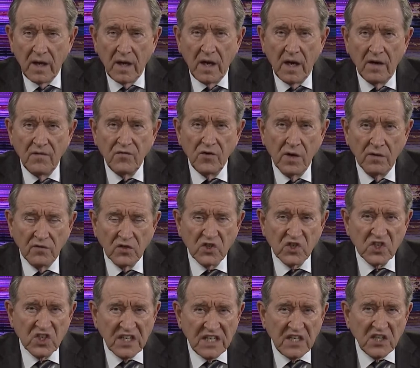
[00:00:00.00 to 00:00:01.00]
Have you ever
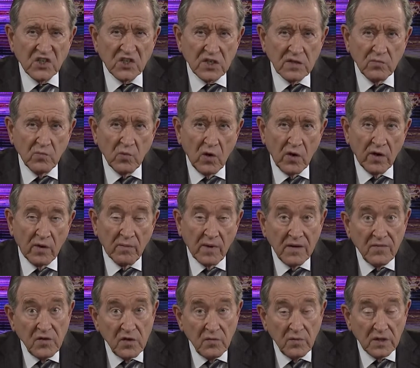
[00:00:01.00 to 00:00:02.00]
seen someone, or
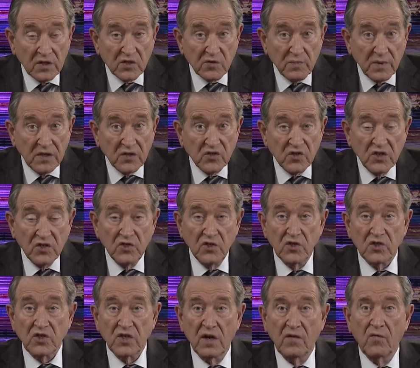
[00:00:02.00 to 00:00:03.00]
maybe you've experienced this
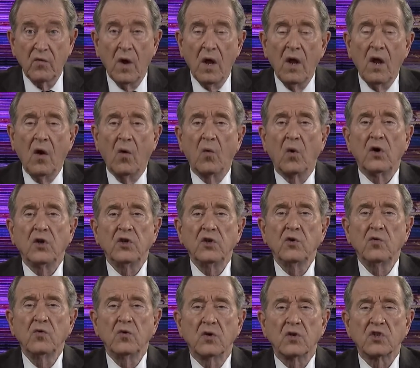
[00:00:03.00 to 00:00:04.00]
yourself, where you
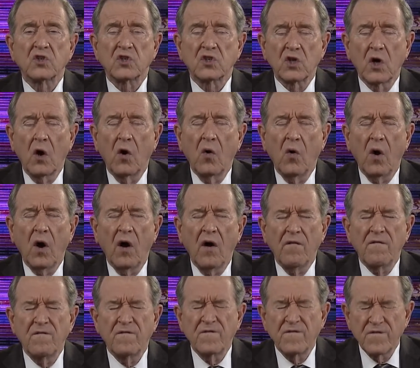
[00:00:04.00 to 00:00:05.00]
were so
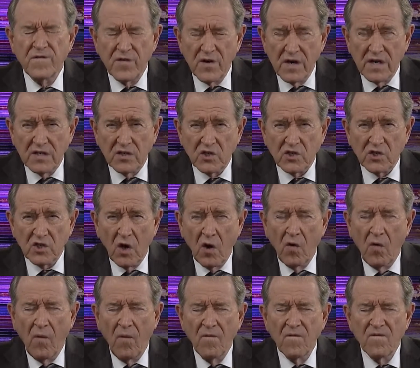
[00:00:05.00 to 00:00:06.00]
afraid,
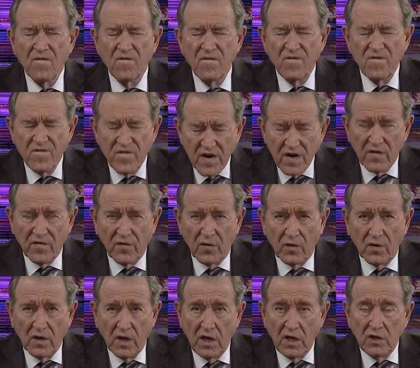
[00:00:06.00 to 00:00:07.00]
so
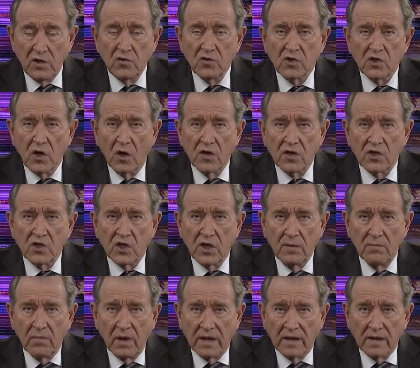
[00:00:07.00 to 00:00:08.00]
fearful, you started
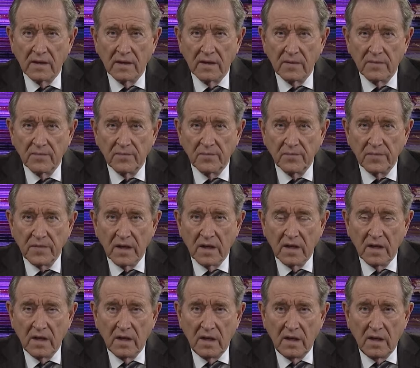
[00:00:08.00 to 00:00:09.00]
trembling?
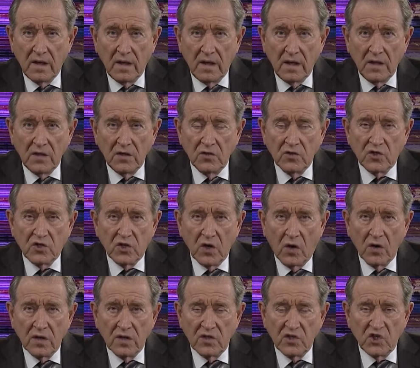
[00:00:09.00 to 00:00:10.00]
You
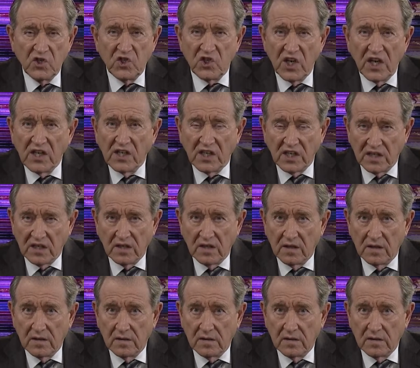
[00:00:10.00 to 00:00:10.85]
started shaking.